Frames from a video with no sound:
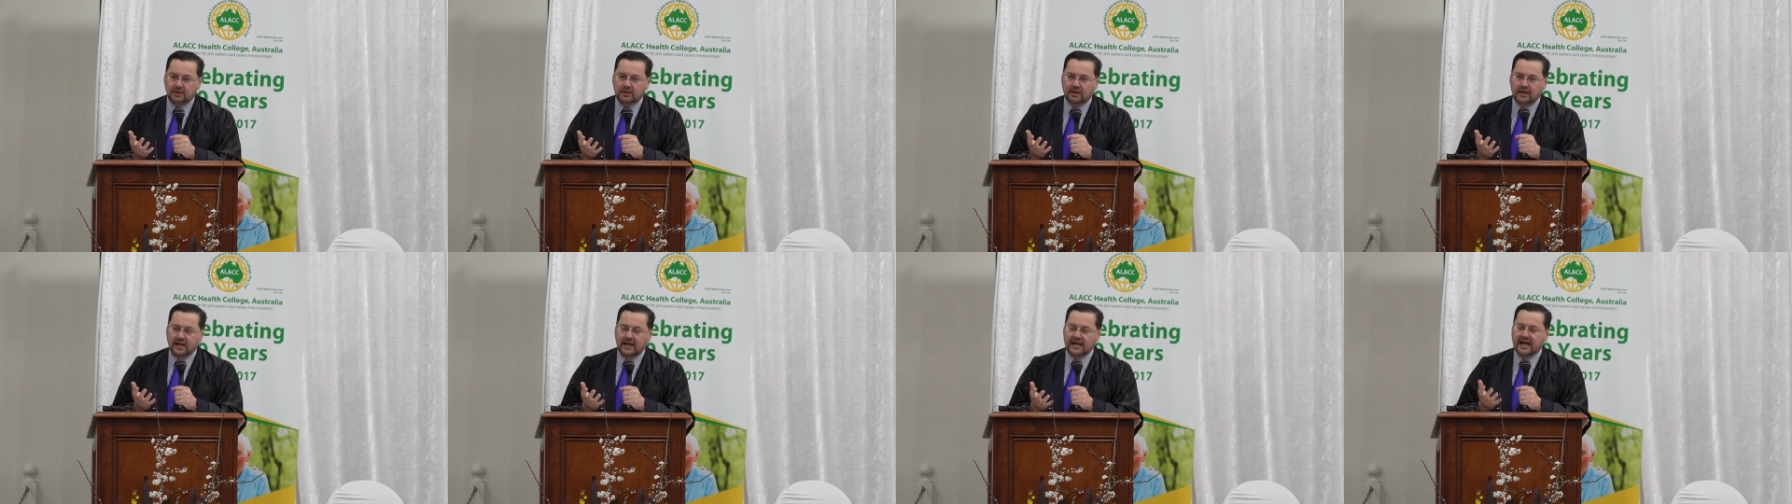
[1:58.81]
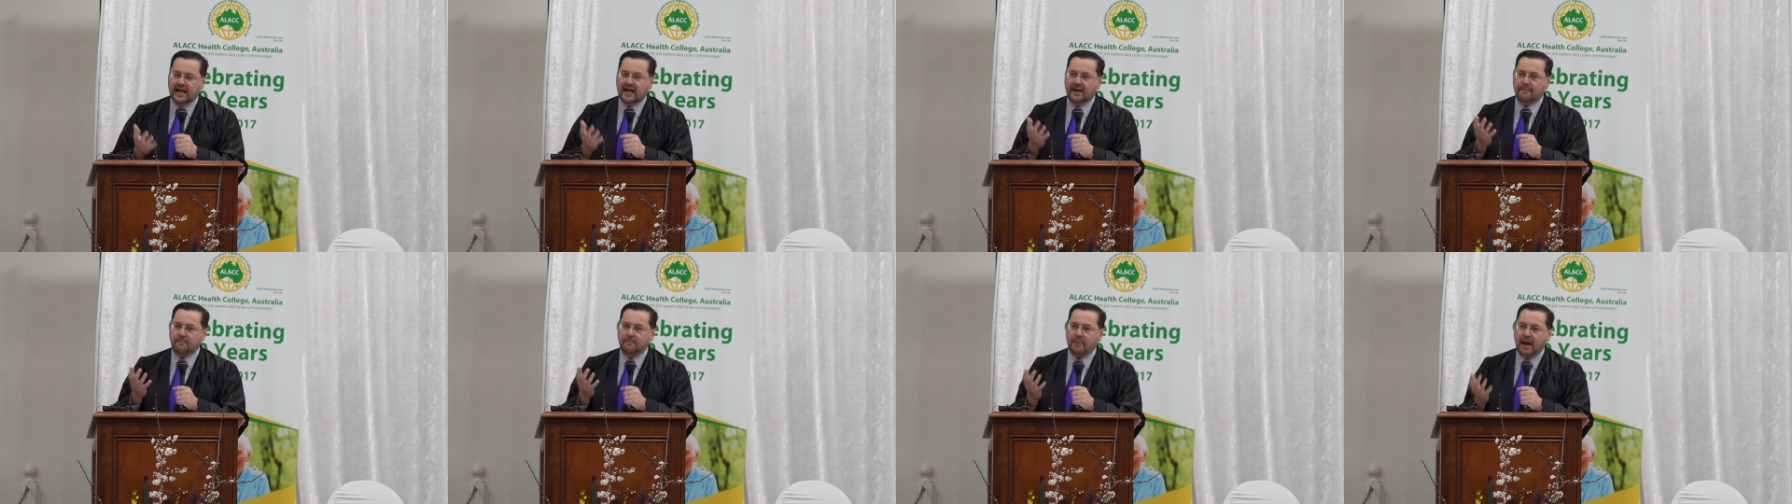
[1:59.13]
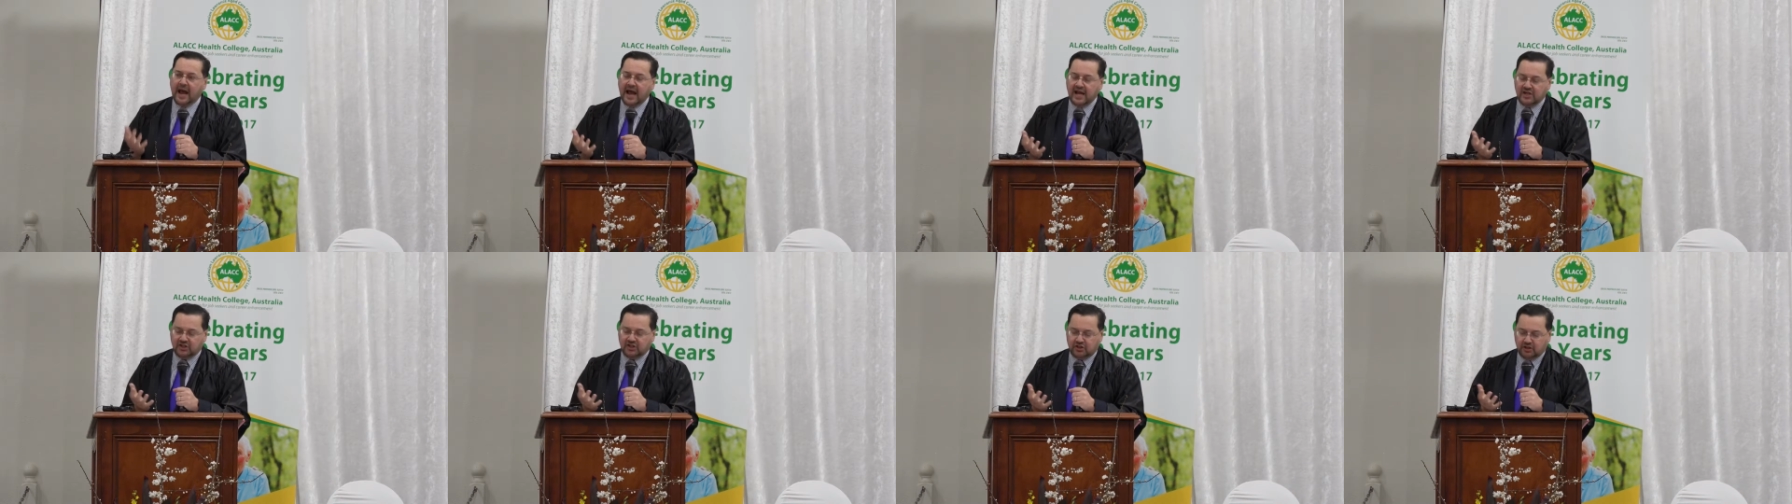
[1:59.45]
and had a
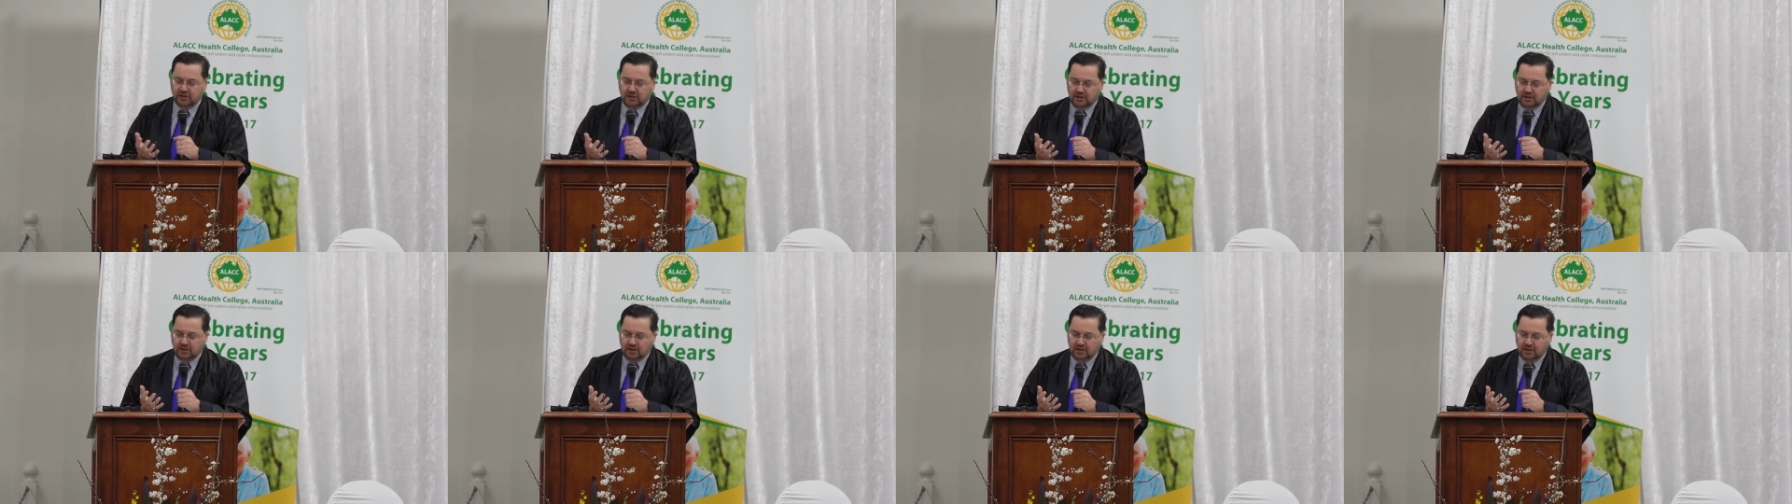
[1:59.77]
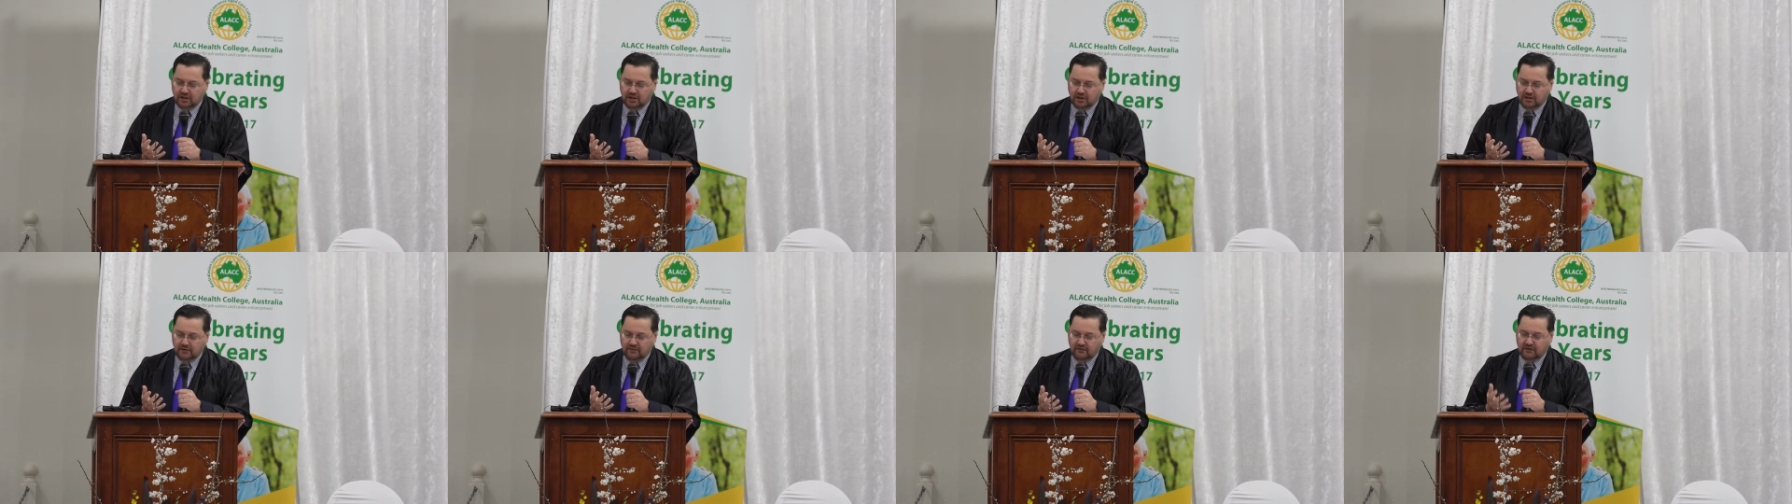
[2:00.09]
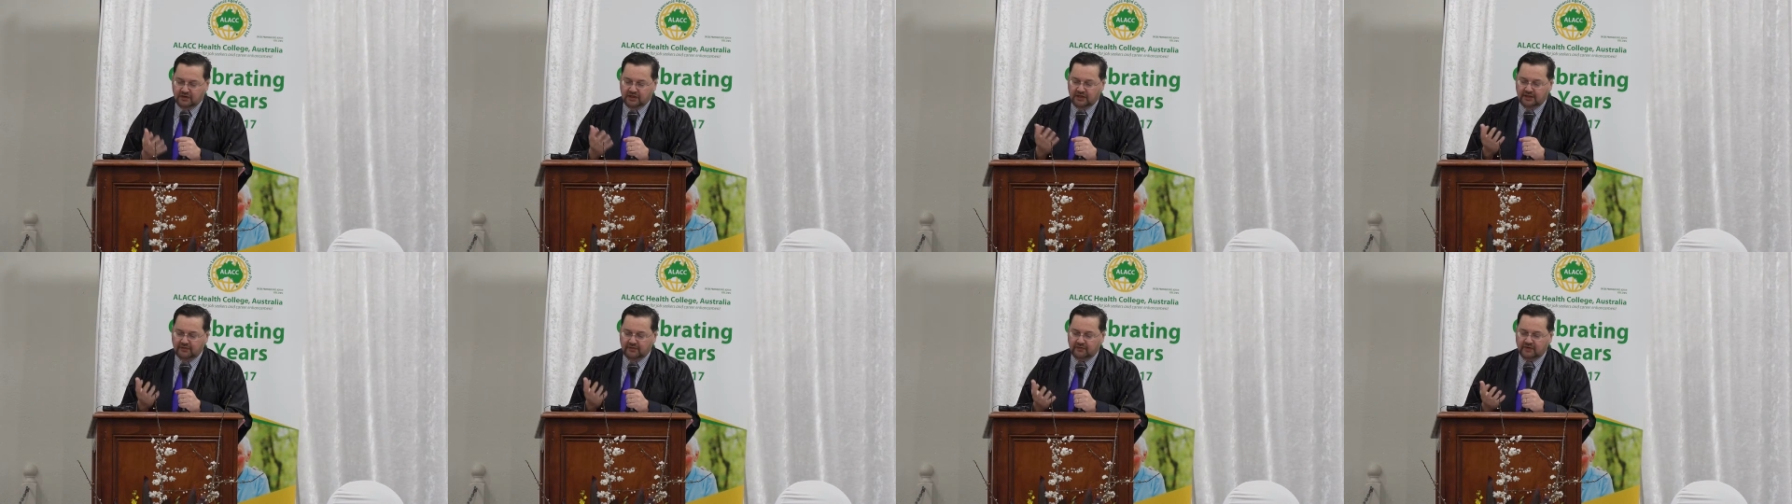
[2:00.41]
passion for
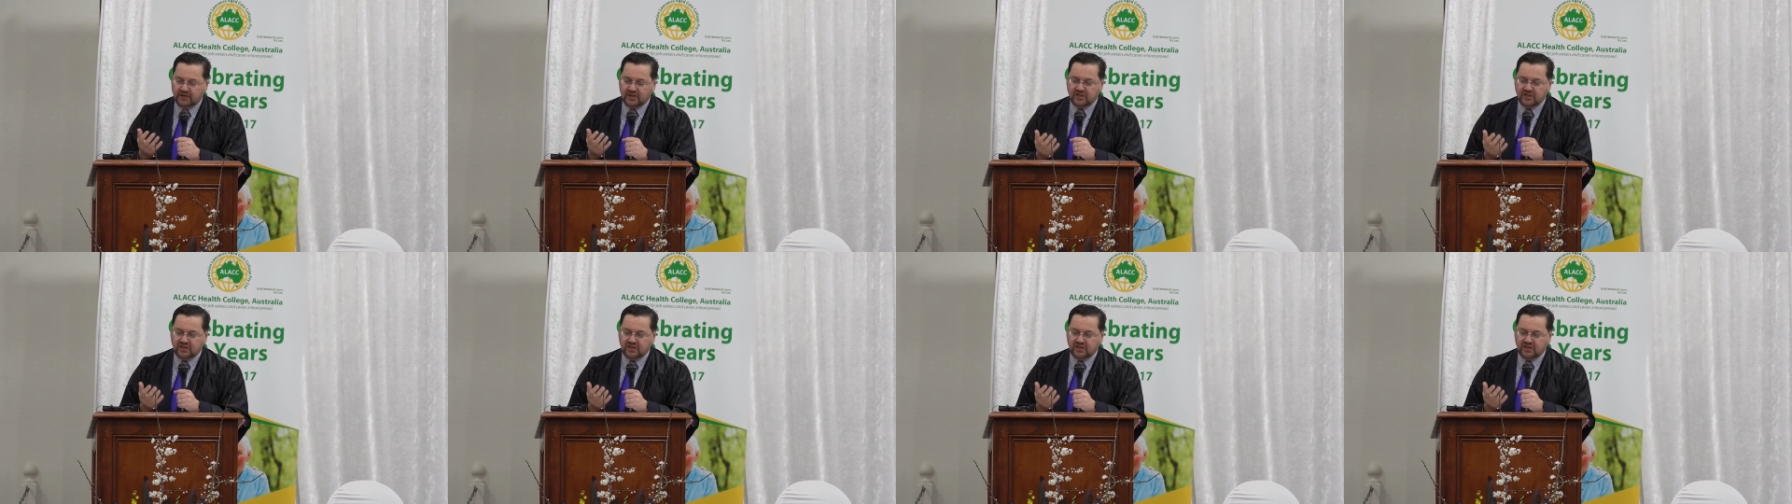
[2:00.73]
delivering